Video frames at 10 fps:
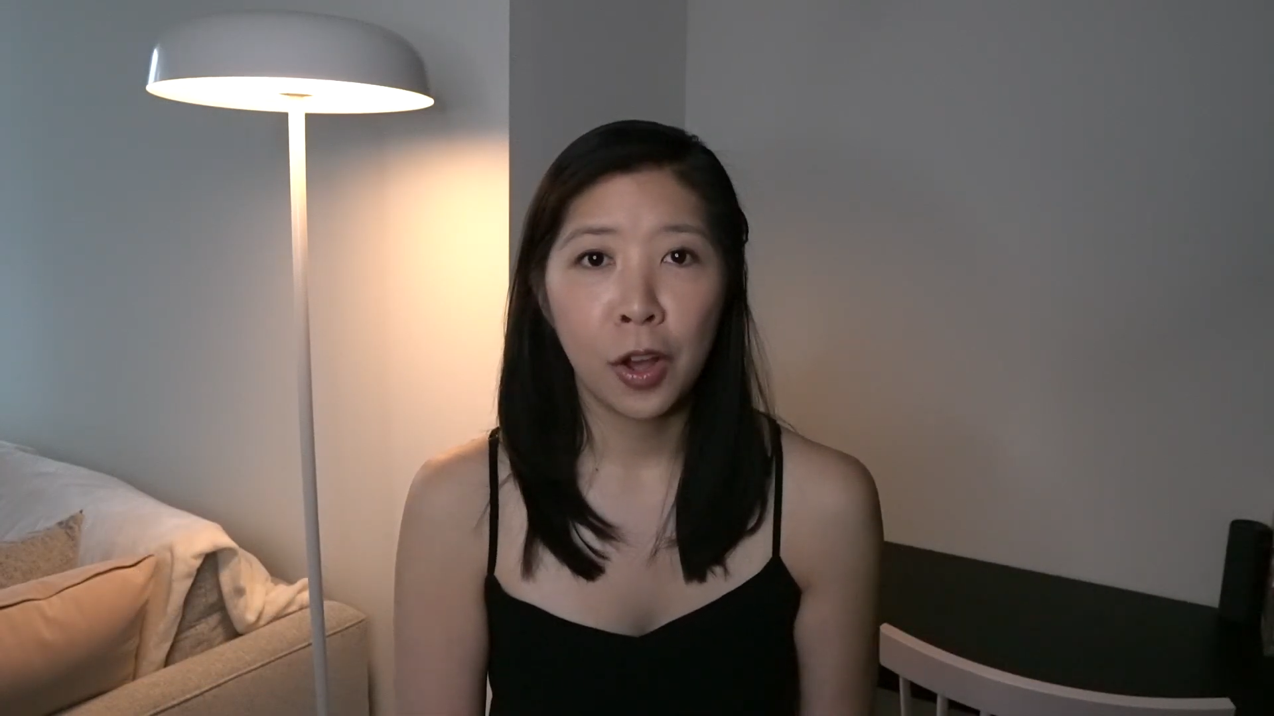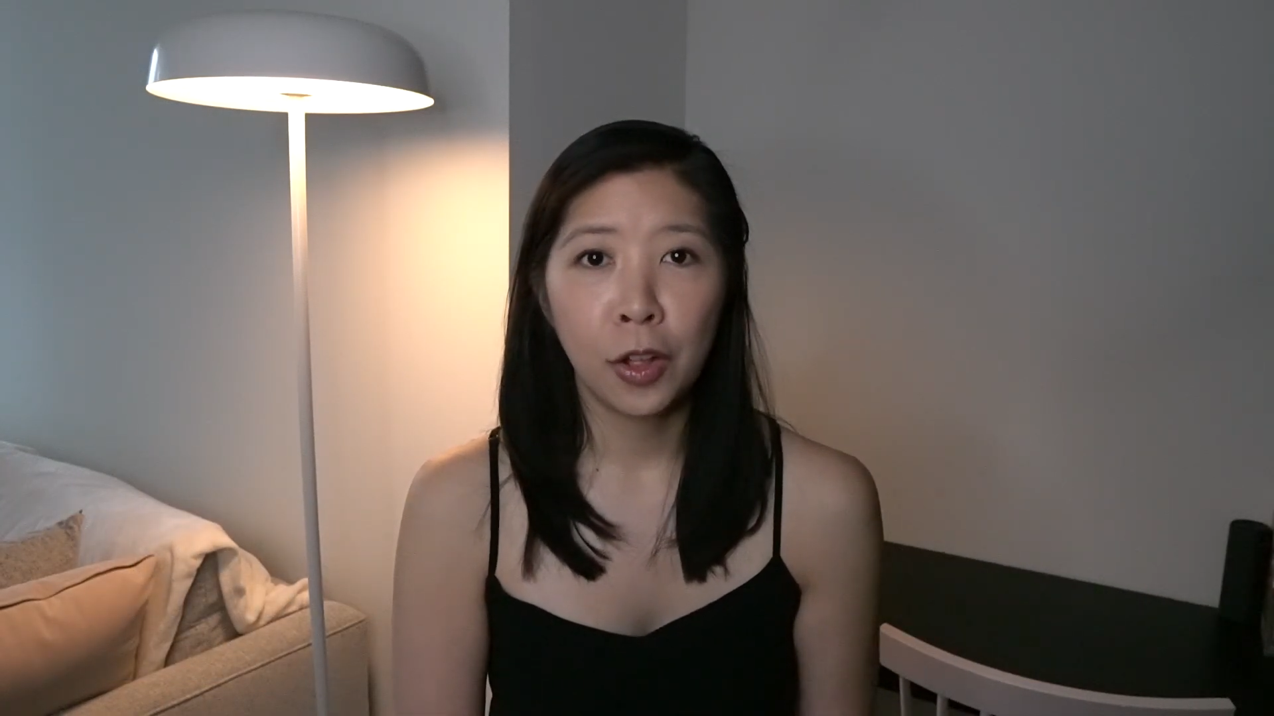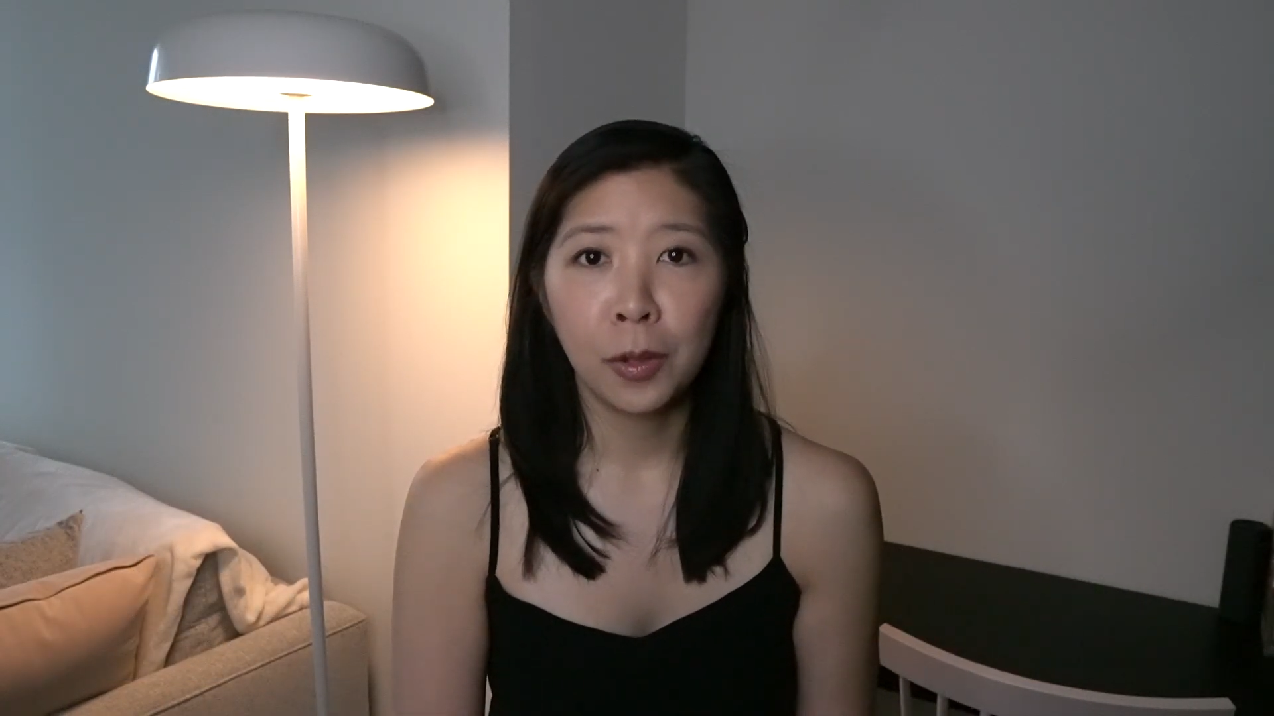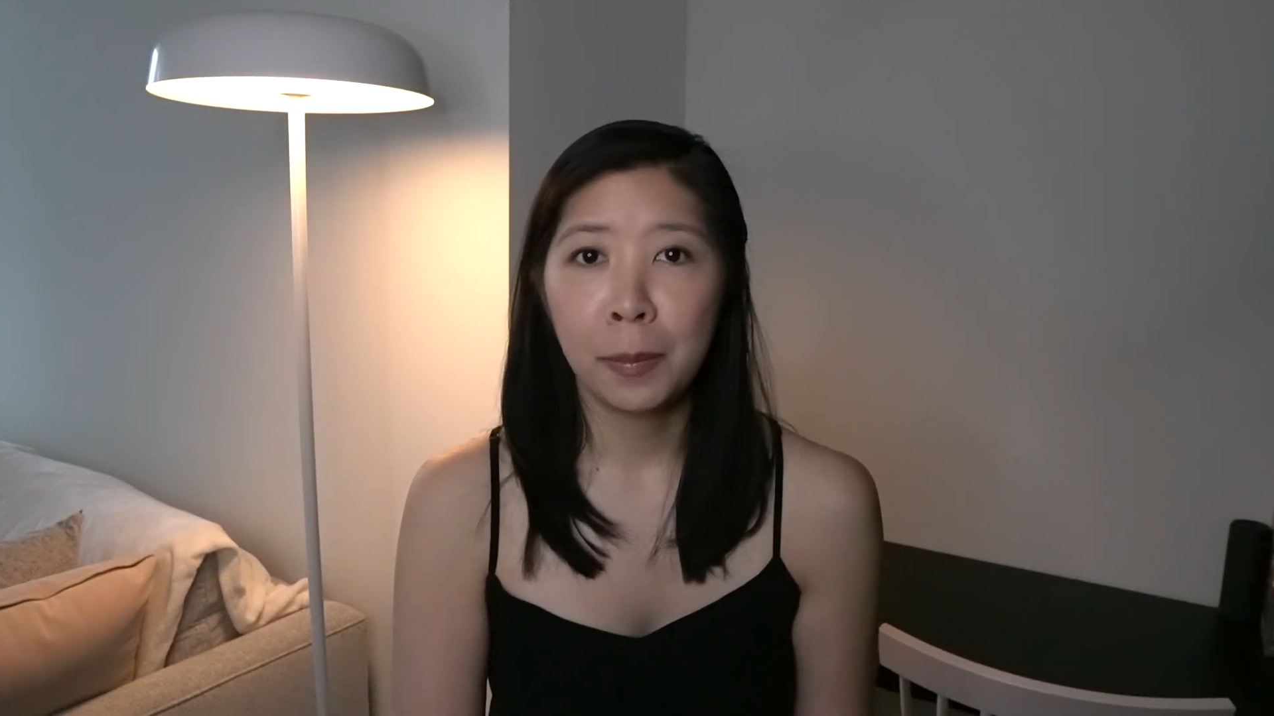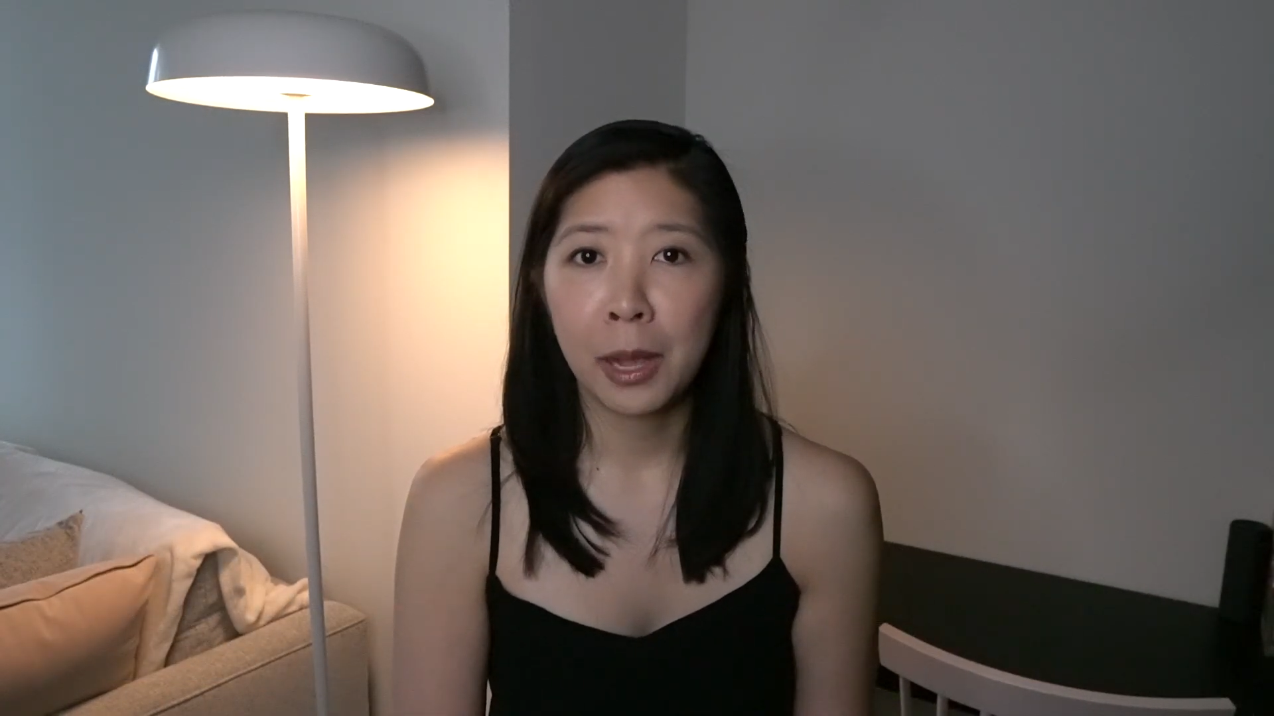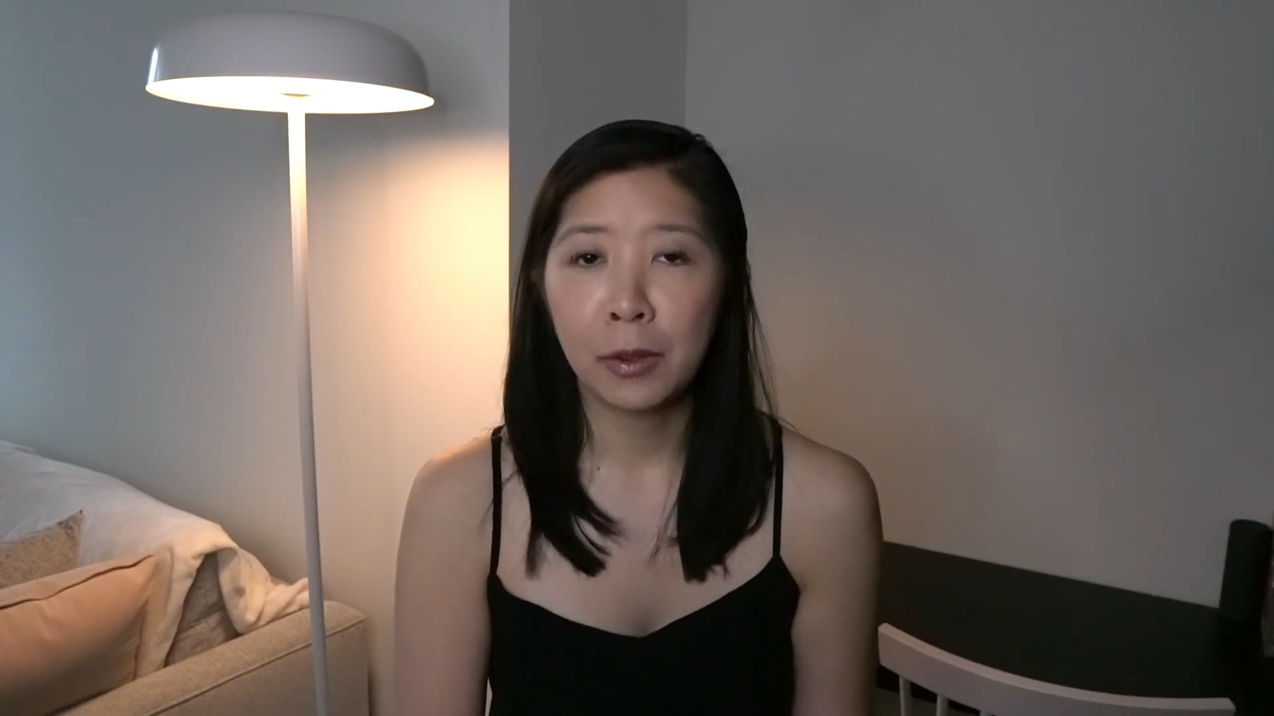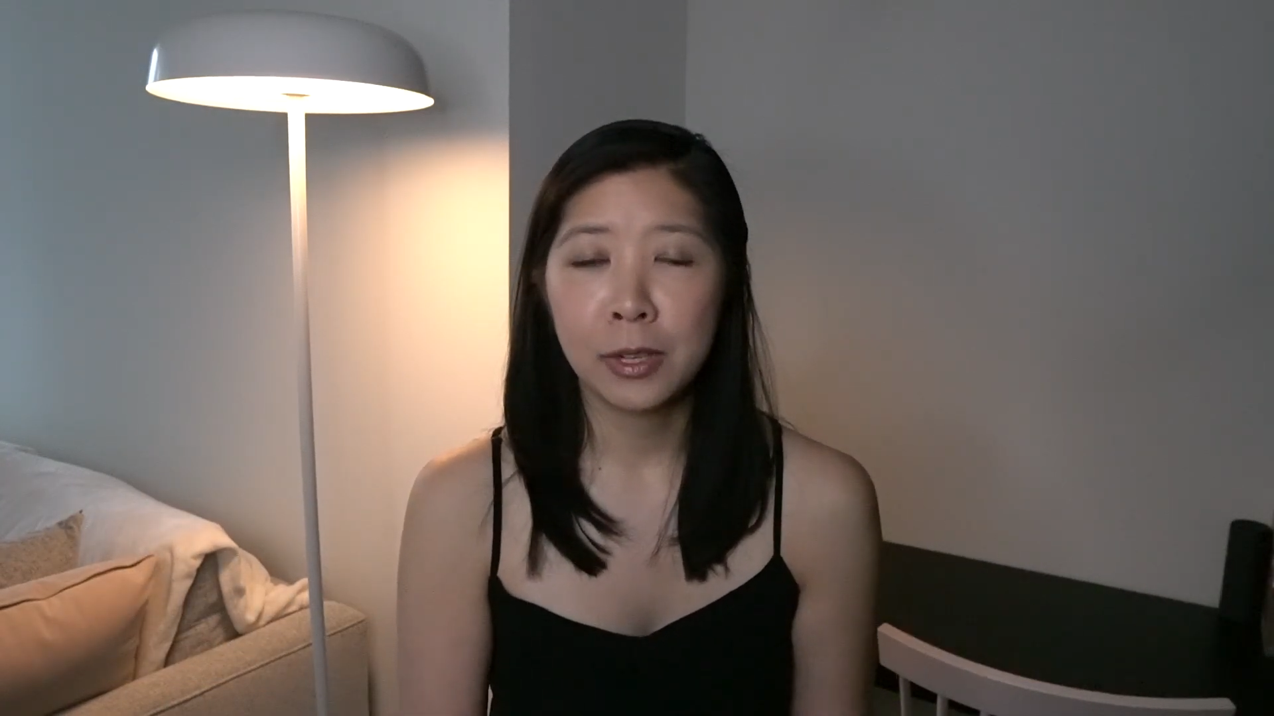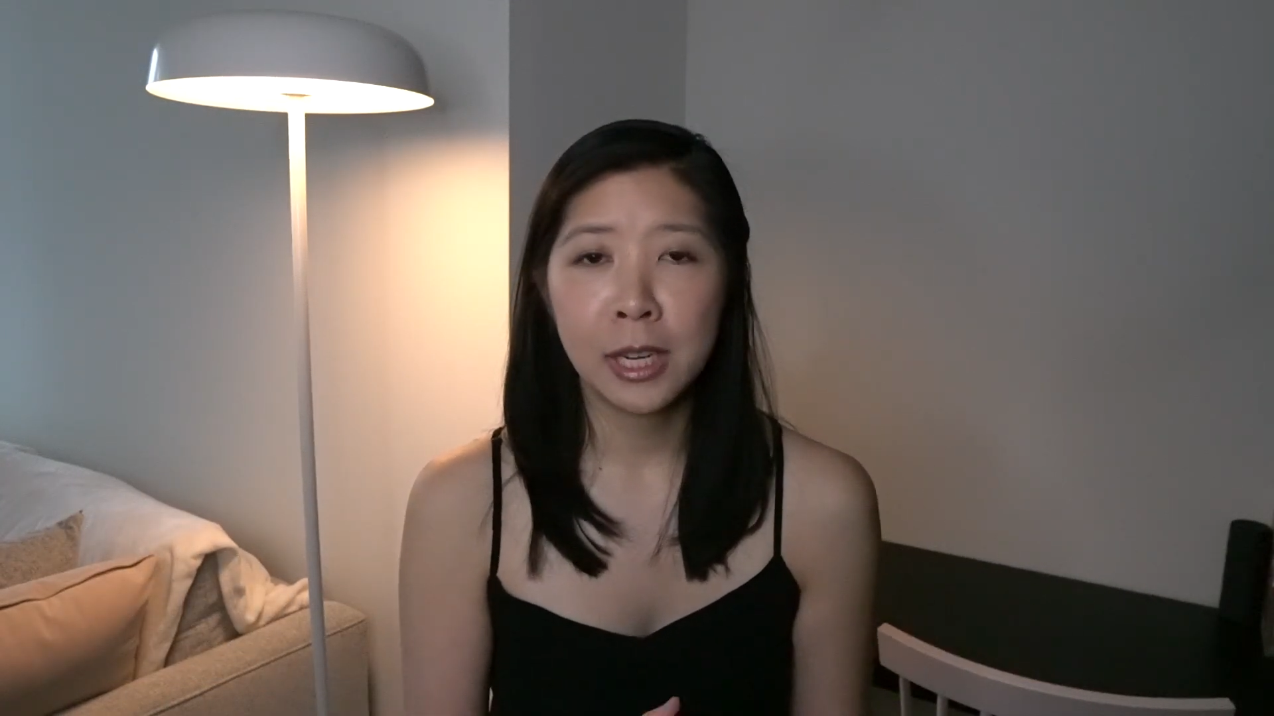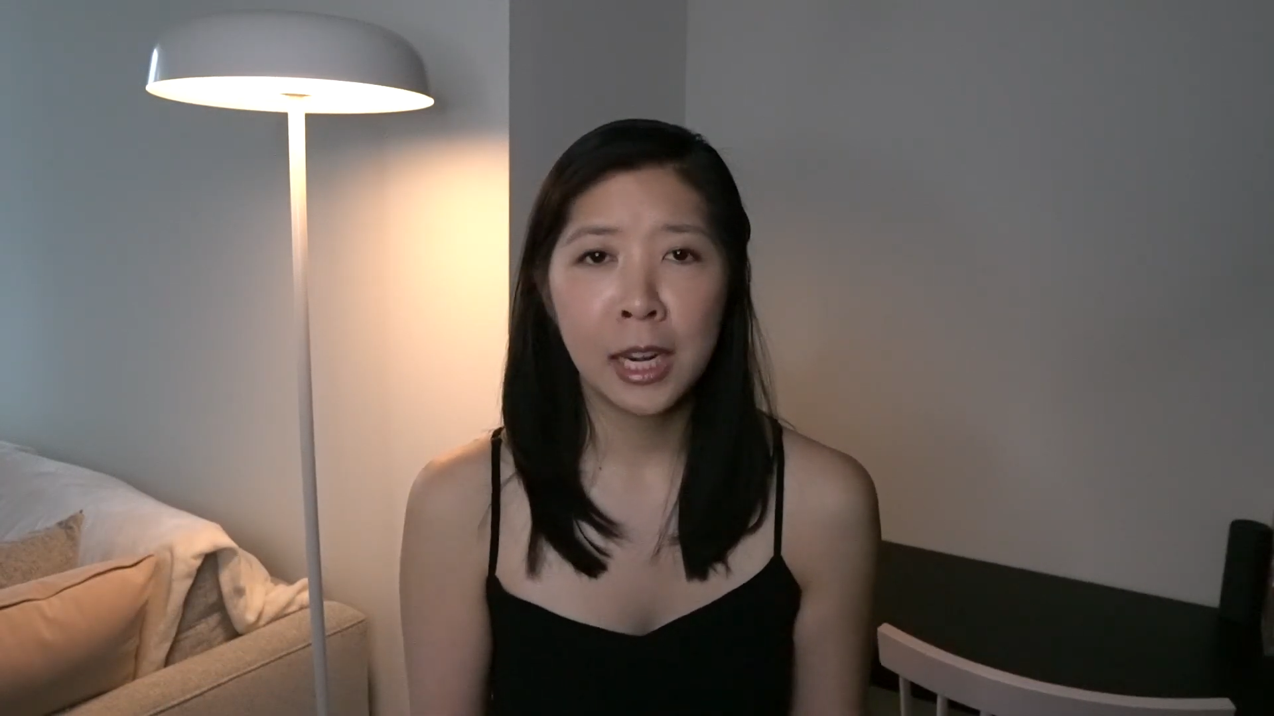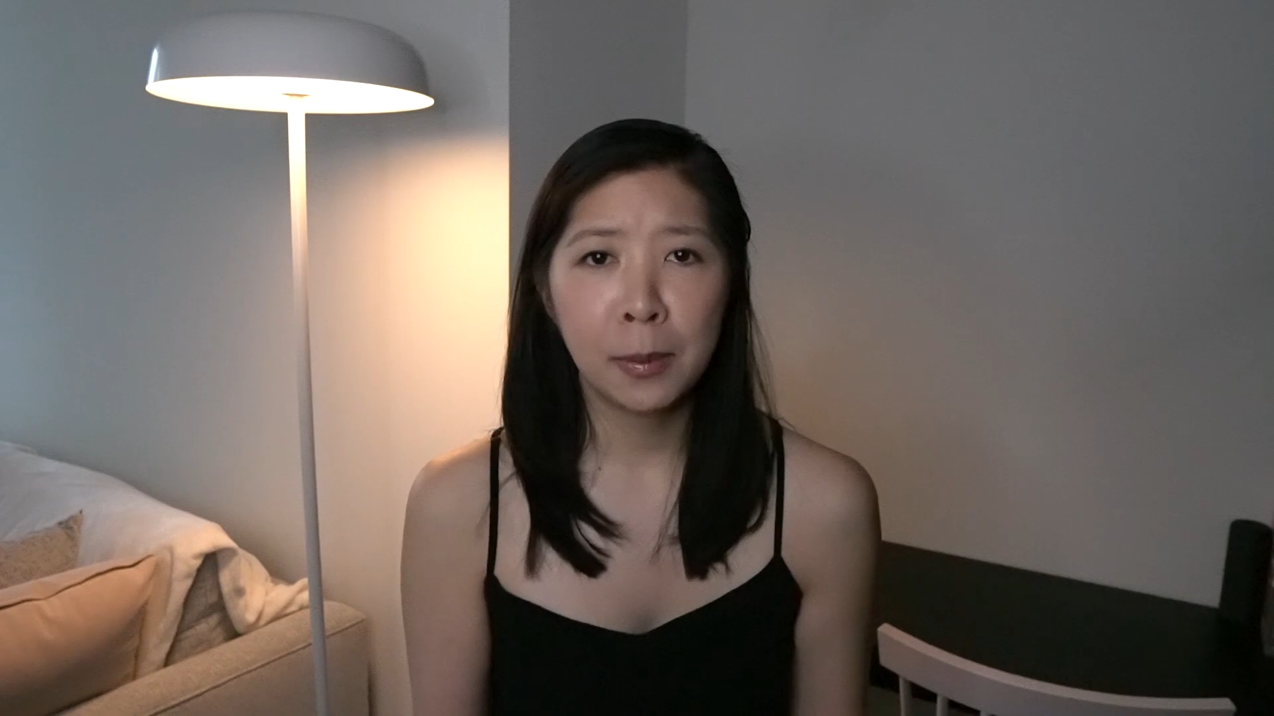all
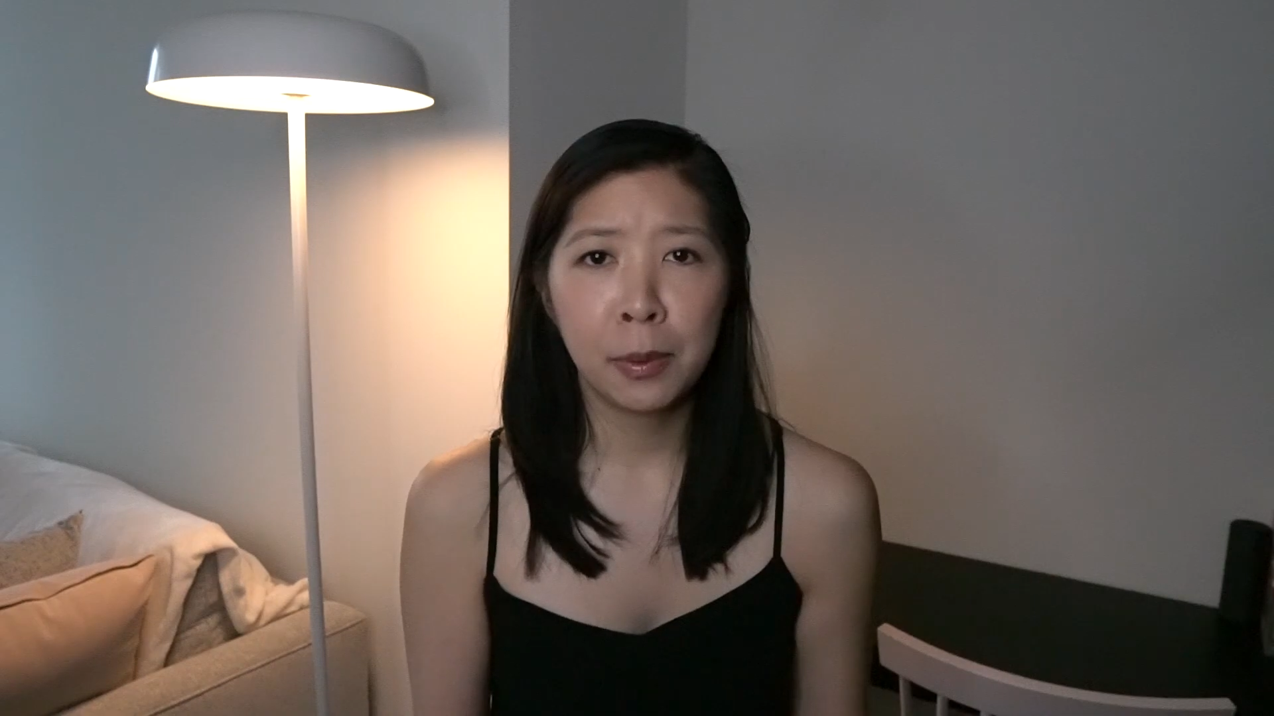about data